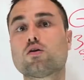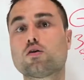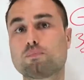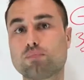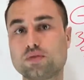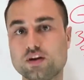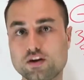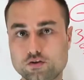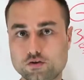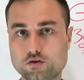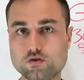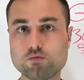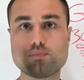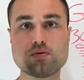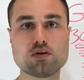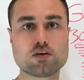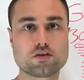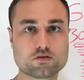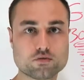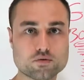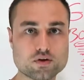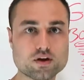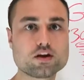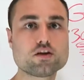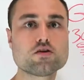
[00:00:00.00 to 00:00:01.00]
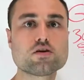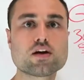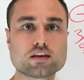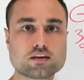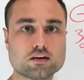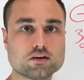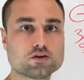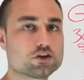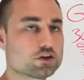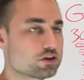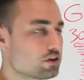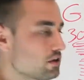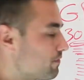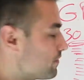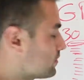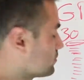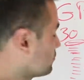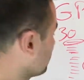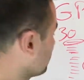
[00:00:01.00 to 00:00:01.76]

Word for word: go to P2, P3, you get the gist of